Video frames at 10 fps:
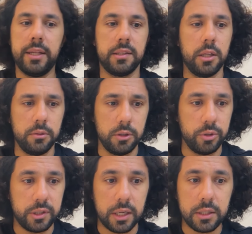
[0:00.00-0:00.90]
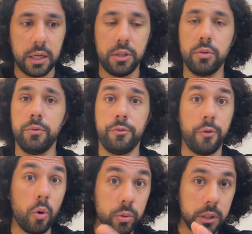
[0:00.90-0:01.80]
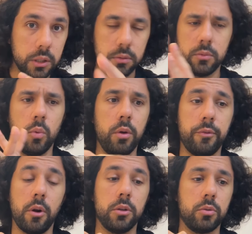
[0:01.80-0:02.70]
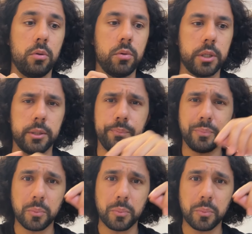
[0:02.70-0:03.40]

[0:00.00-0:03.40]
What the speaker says: Let's say you start a new folder with Claude Cowork,